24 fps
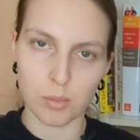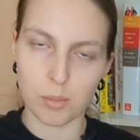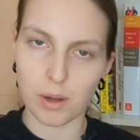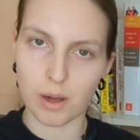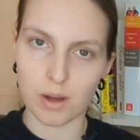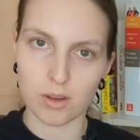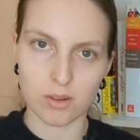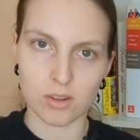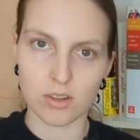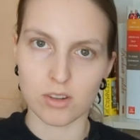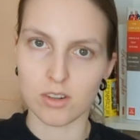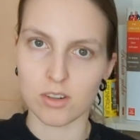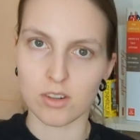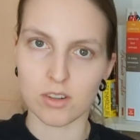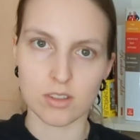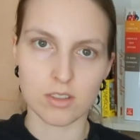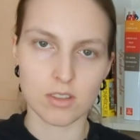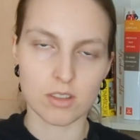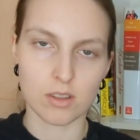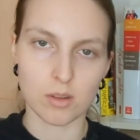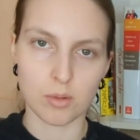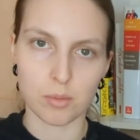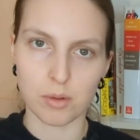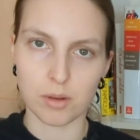powder, a
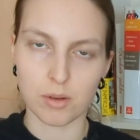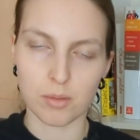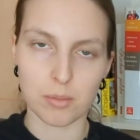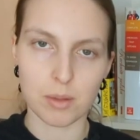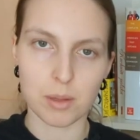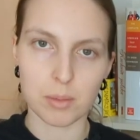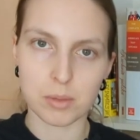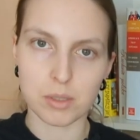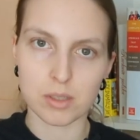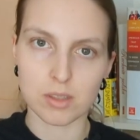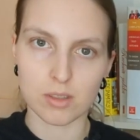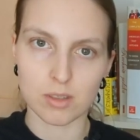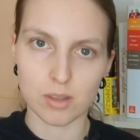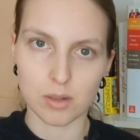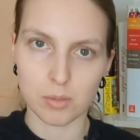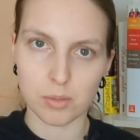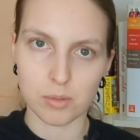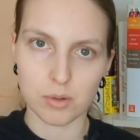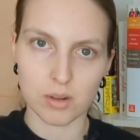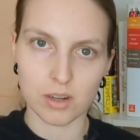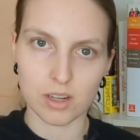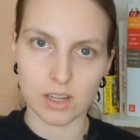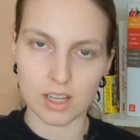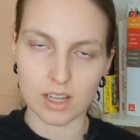little bit of maple syrup
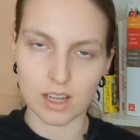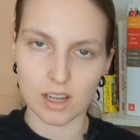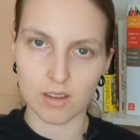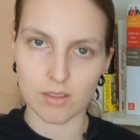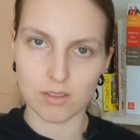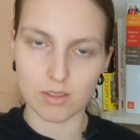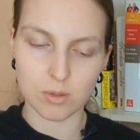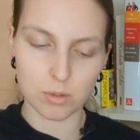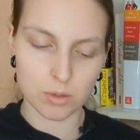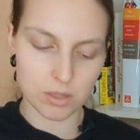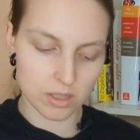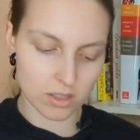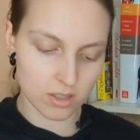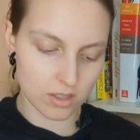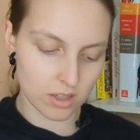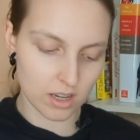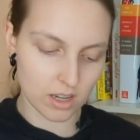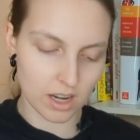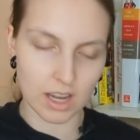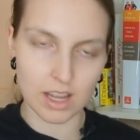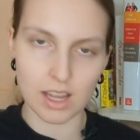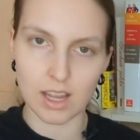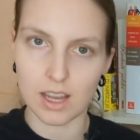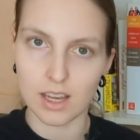or any kind of sweetener,
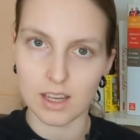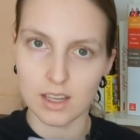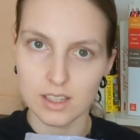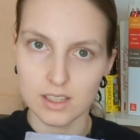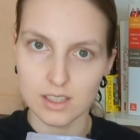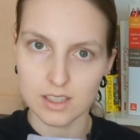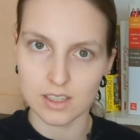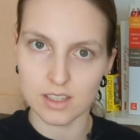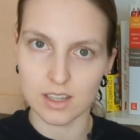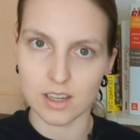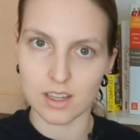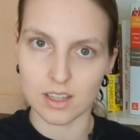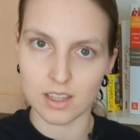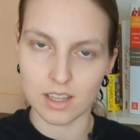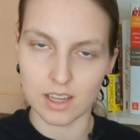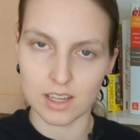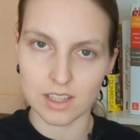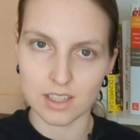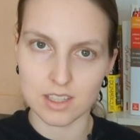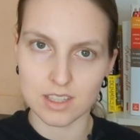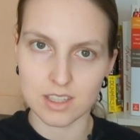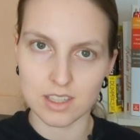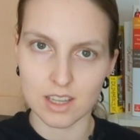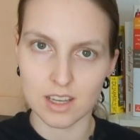and let
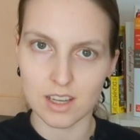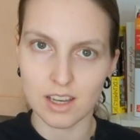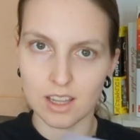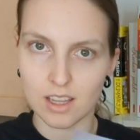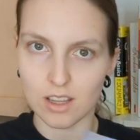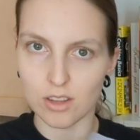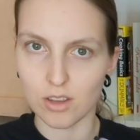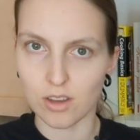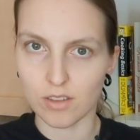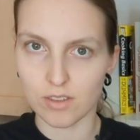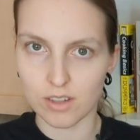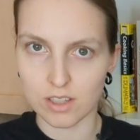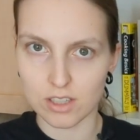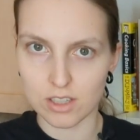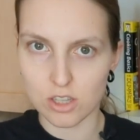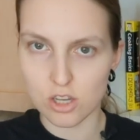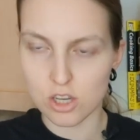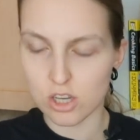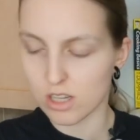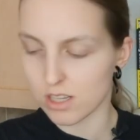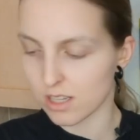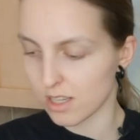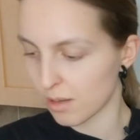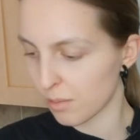it sit, and then you have a nice
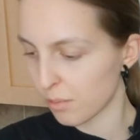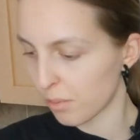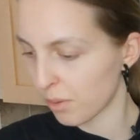chia seed